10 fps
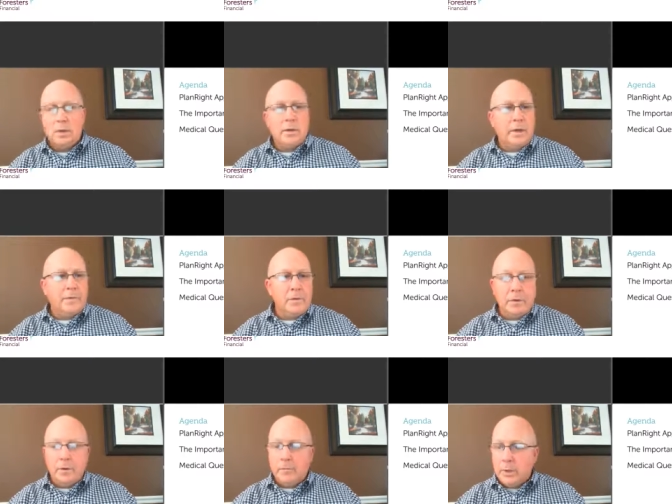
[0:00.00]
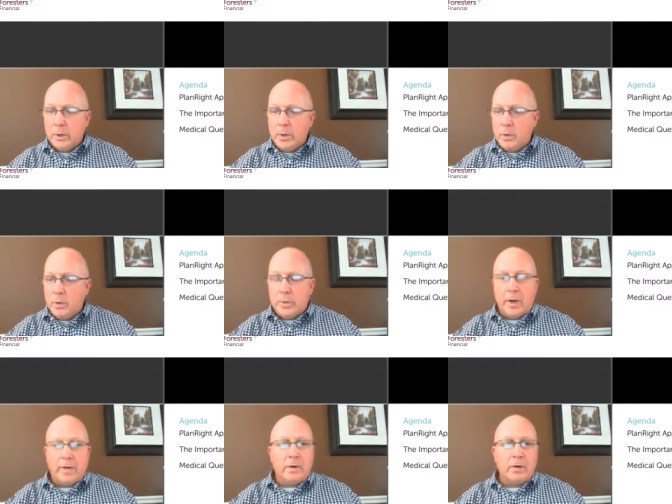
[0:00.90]
Good afternoon, everybody. Hope you're
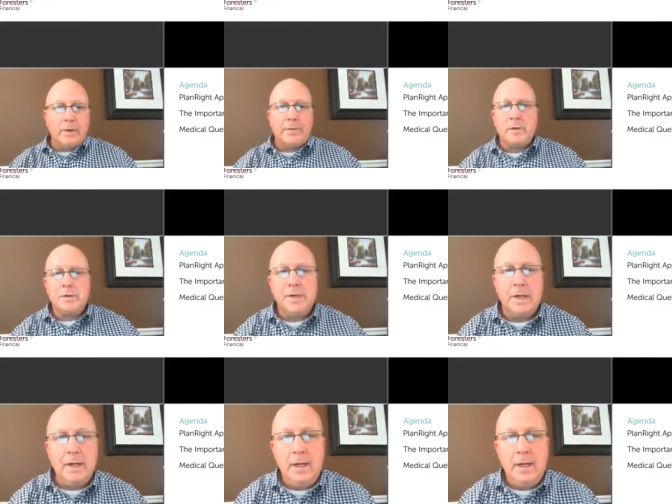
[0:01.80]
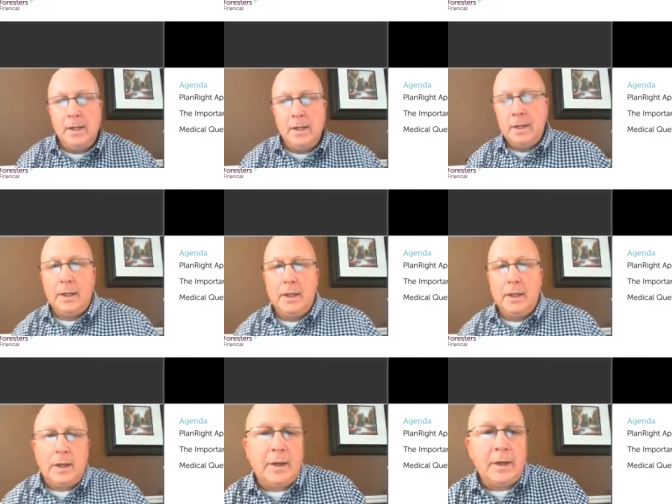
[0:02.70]
having a great Thursday.
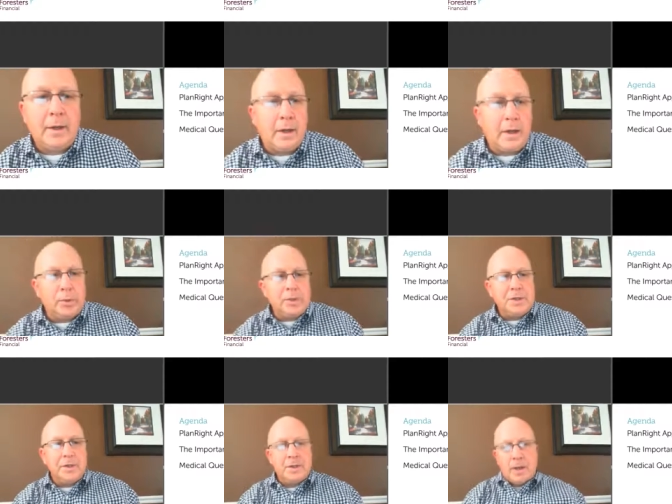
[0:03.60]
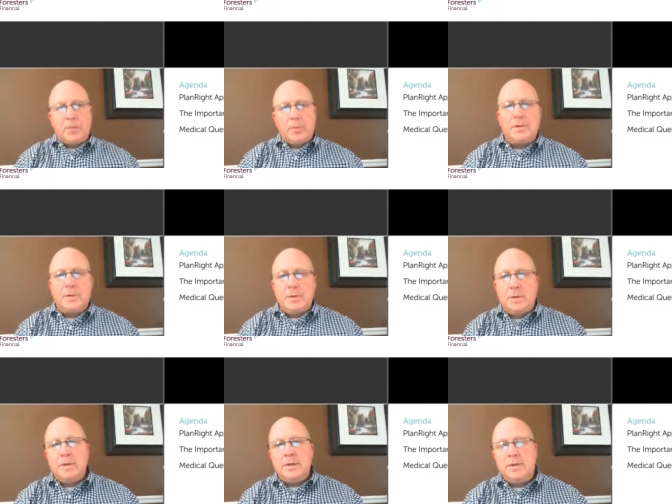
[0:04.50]
I appreciate the
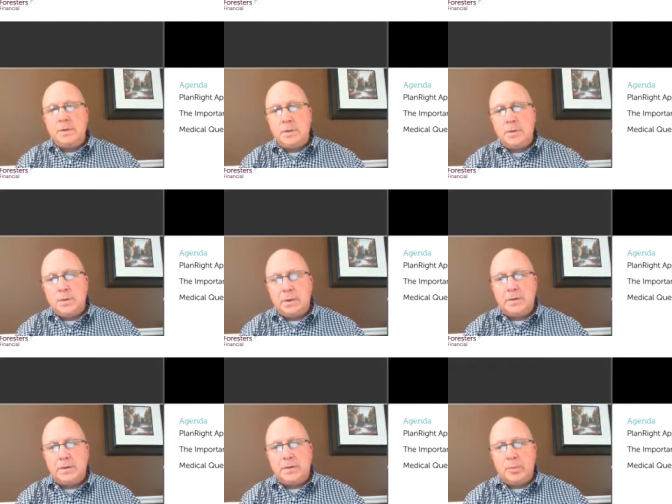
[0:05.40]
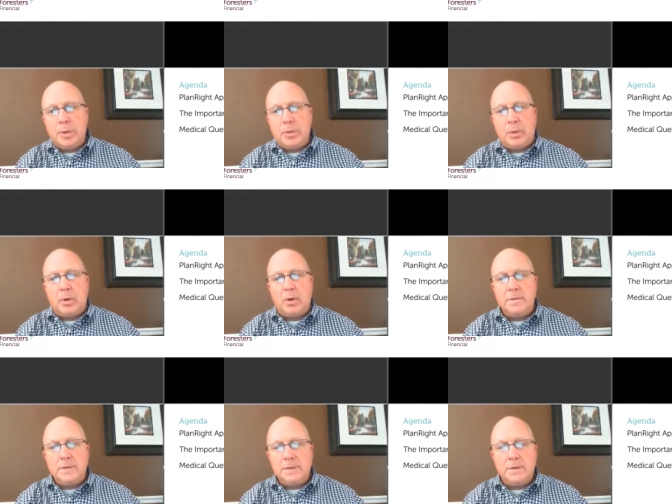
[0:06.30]
opportunity to be part of
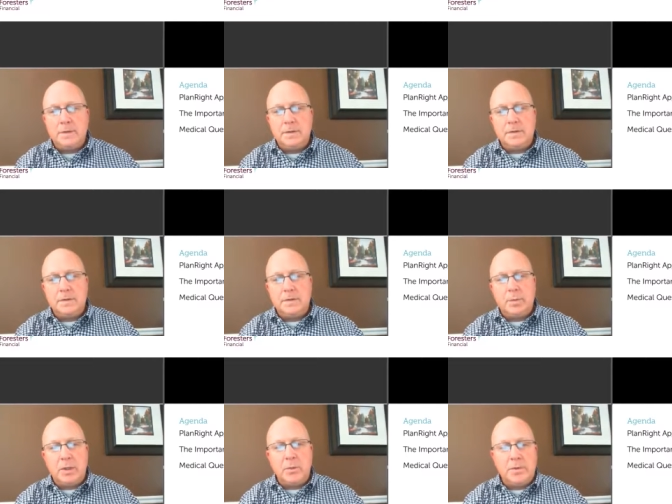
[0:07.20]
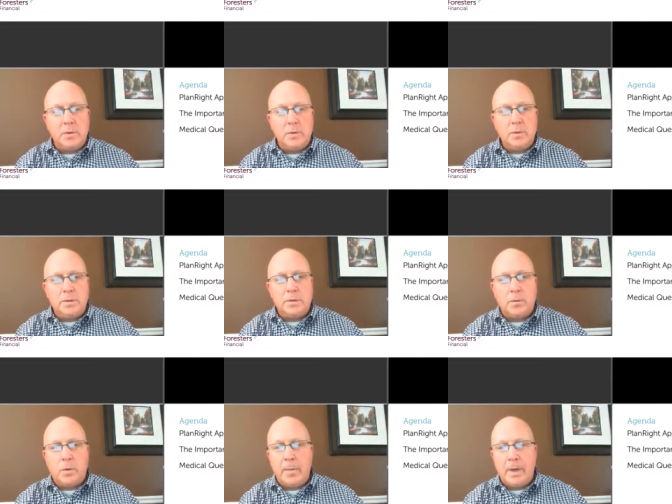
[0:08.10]
this and to speak with you in this
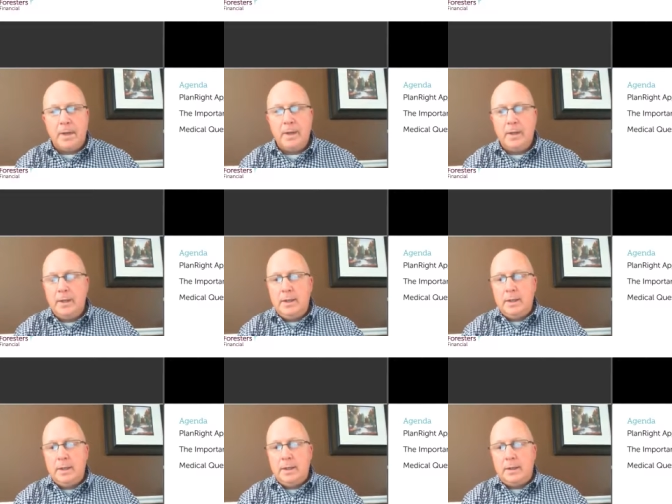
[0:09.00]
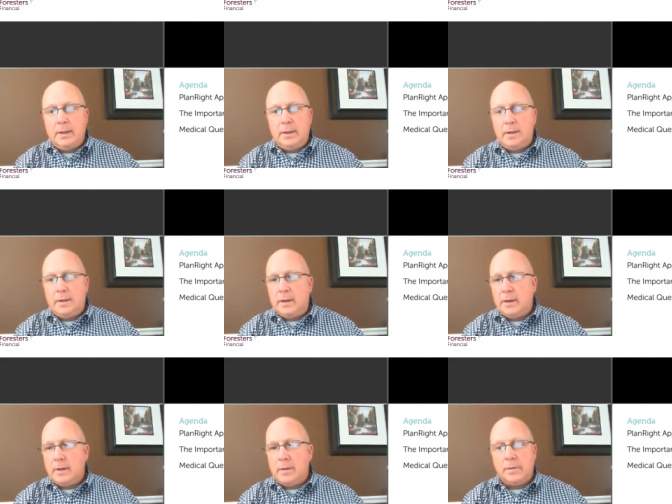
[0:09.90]
format. And
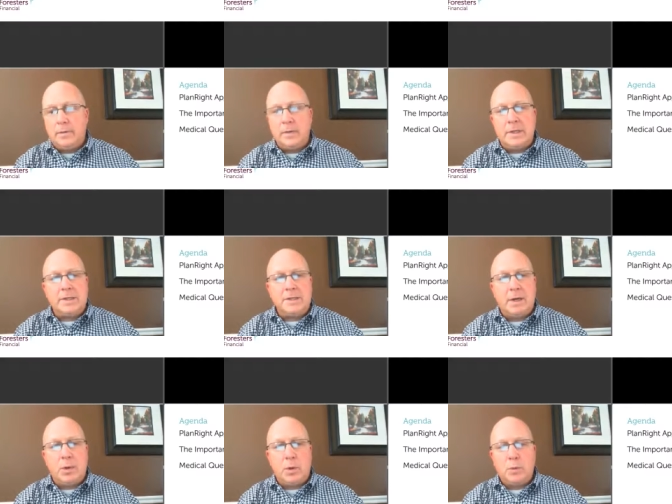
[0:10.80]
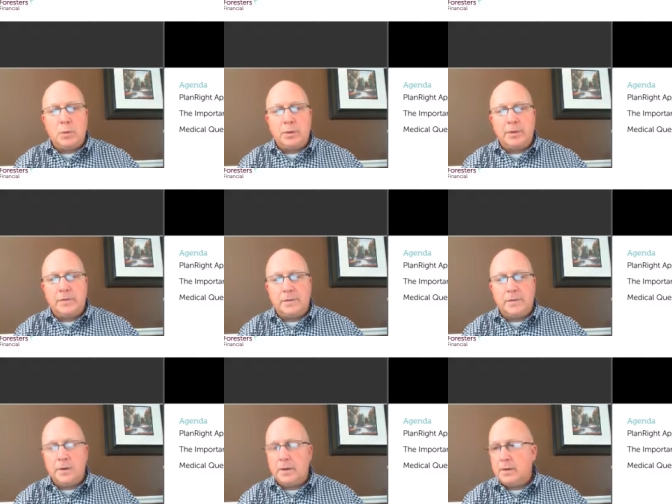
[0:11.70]
for the next hour, we're going to
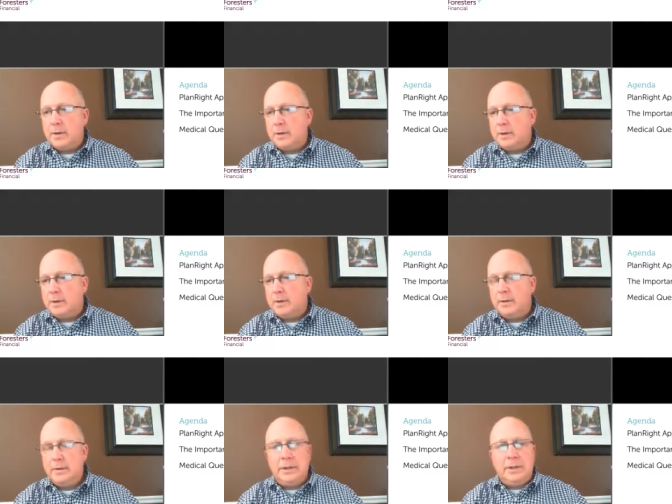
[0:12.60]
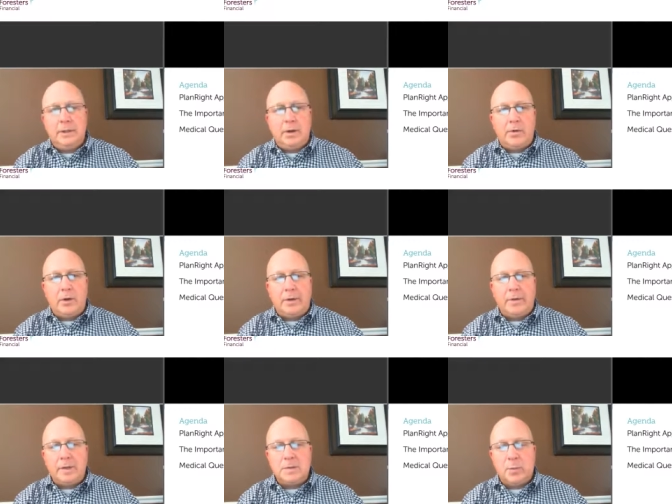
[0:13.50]
talk a lot
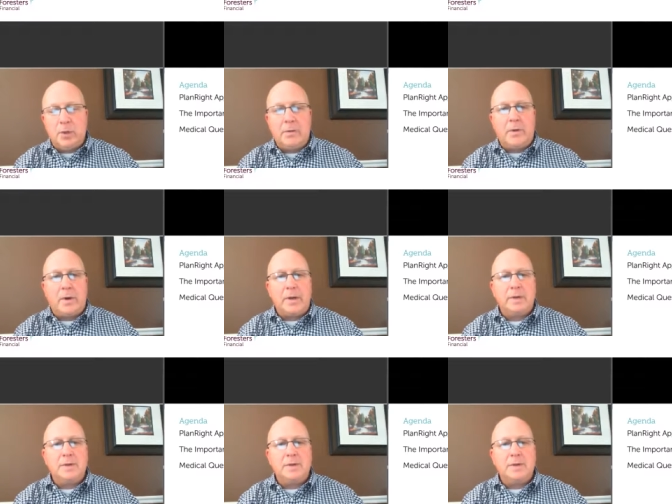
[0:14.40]
of things Plan Right.